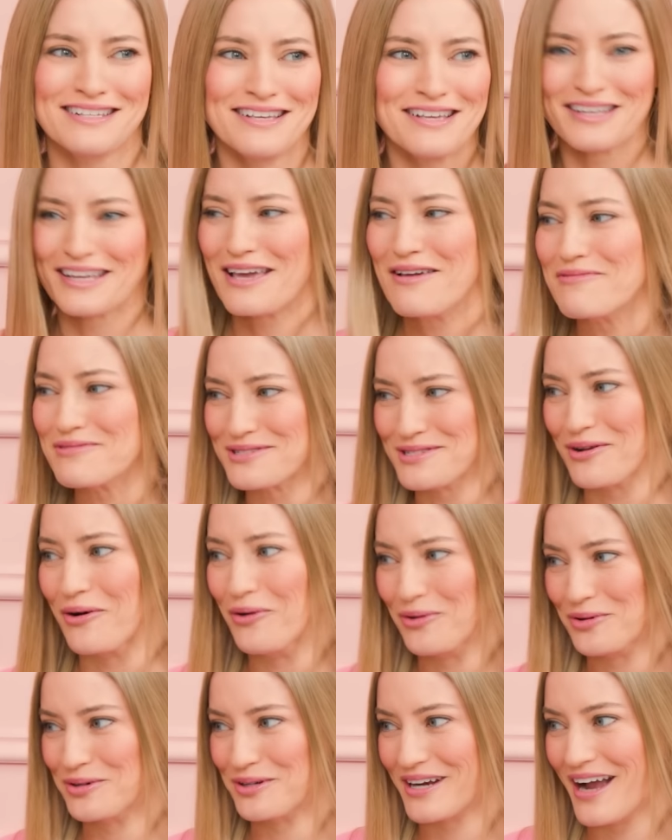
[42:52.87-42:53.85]
He was an
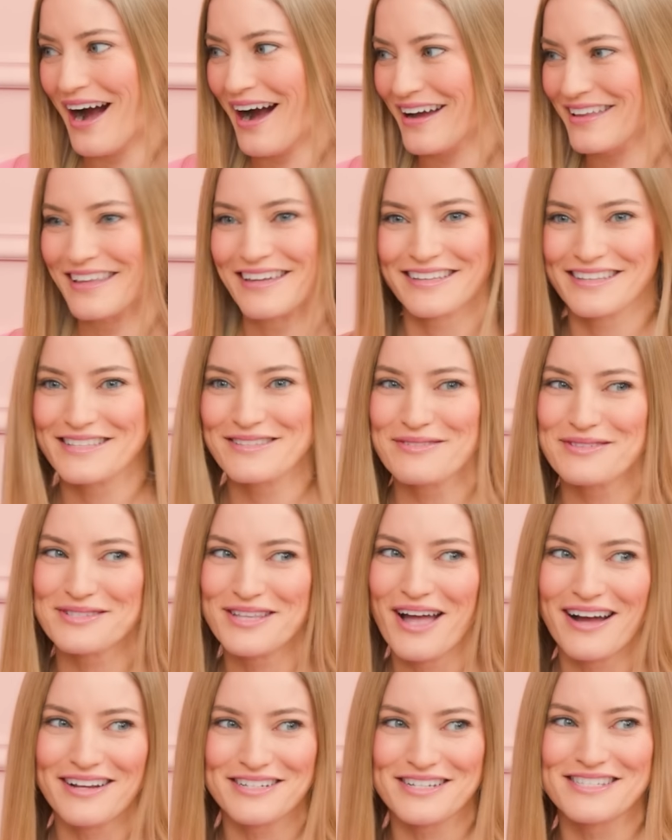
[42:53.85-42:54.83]
older guy. Like, this was
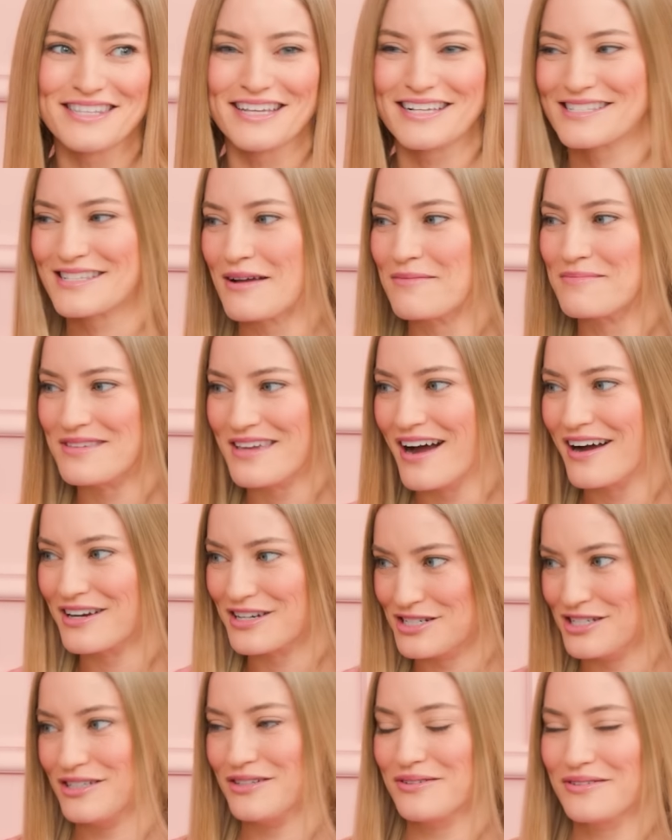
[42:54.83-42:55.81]
not just like some young
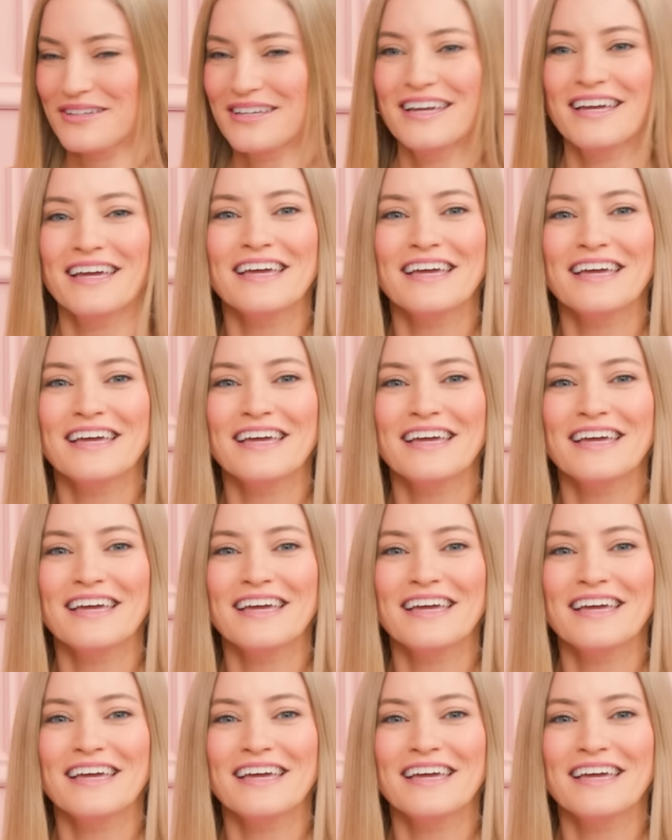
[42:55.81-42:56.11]
dude.